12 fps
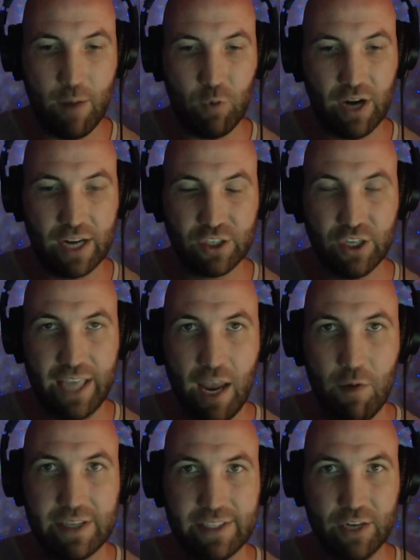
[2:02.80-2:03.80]
we're actually
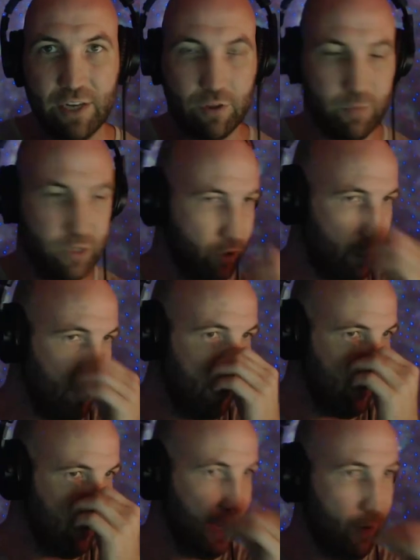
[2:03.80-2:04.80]
KYC'd, or the majority of people
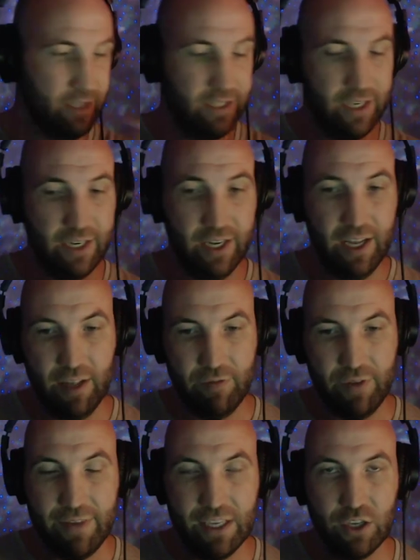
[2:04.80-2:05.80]
are KYC'd,
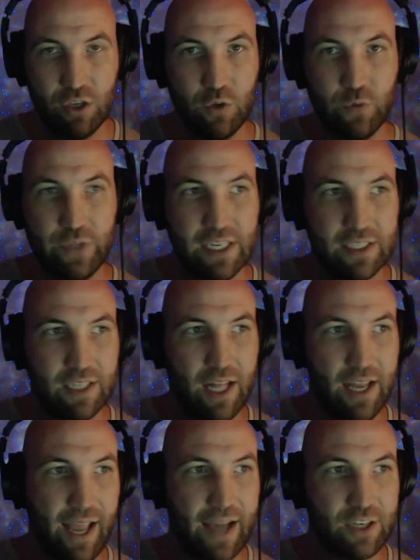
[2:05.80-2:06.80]
VV could do things
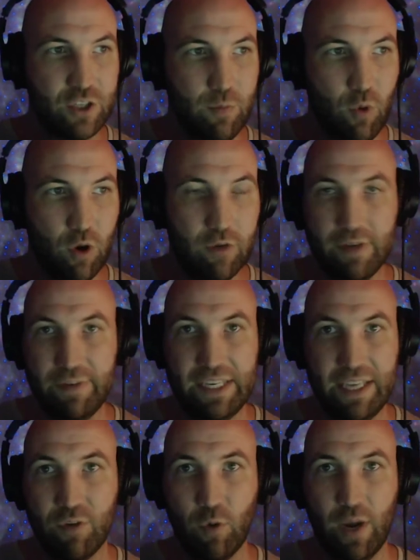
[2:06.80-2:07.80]
like actually more VV
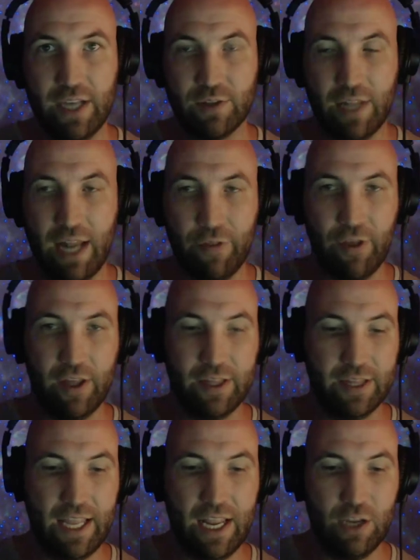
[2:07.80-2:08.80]
giveaways.
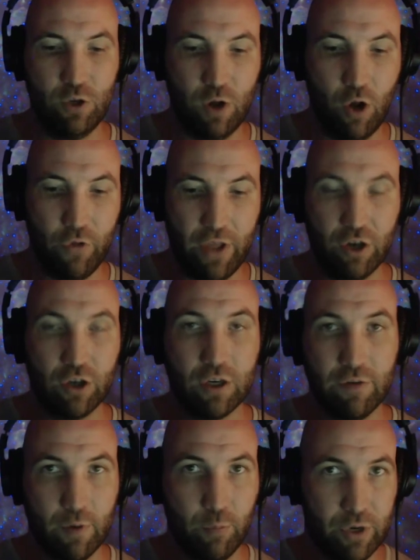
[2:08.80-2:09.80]
That you're a
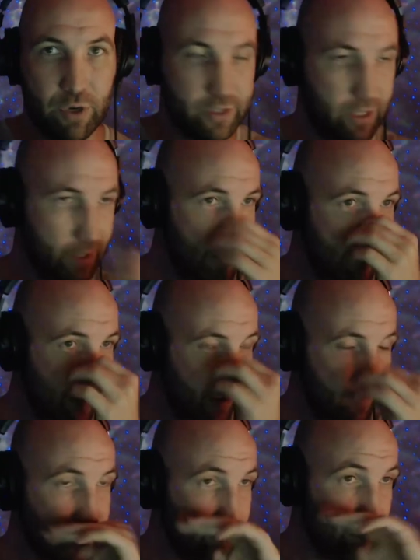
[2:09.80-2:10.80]
confirmed person,
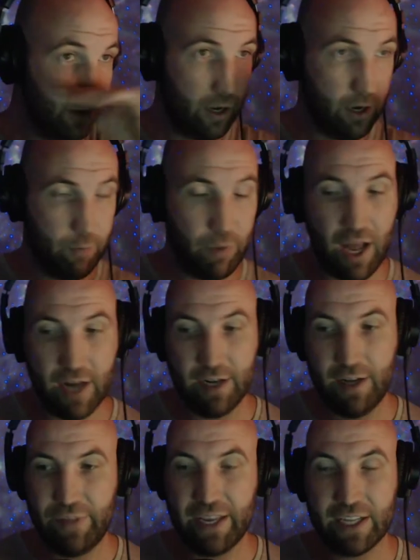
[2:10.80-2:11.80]
obviously you're not a
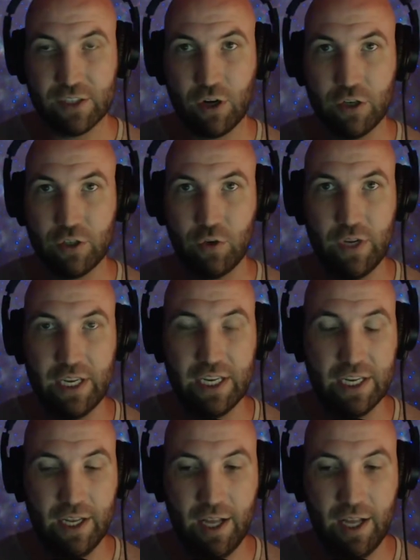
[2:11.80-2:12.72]
bot. They could start doing